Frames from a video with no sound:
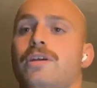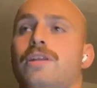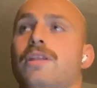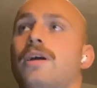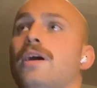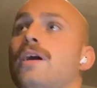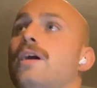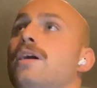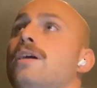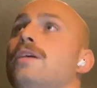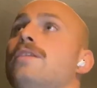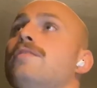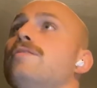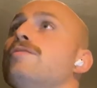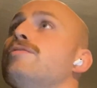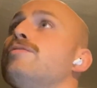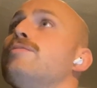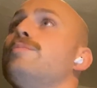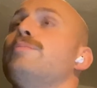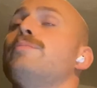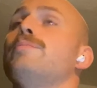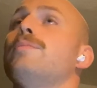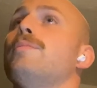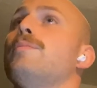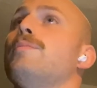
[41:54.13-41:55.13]
They've
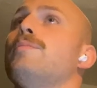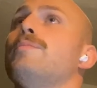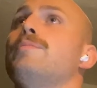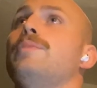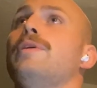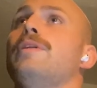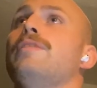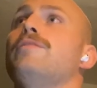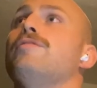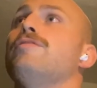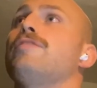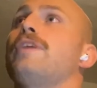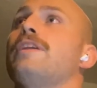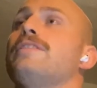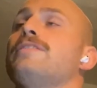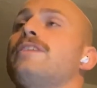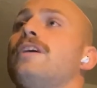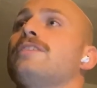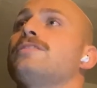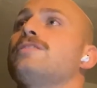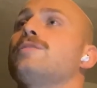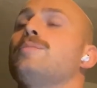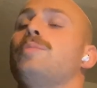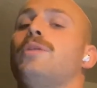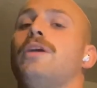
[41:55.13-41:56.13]
been
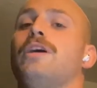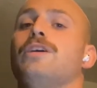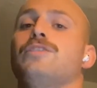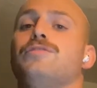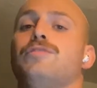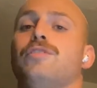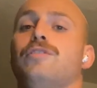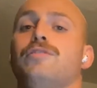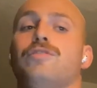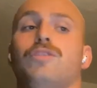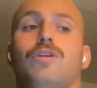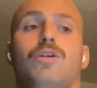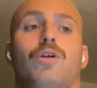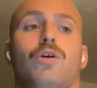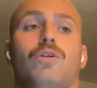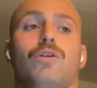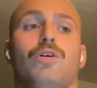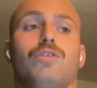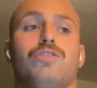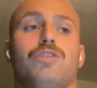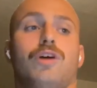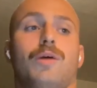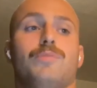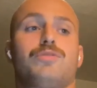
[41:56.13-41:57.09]
fantastic players for a long time.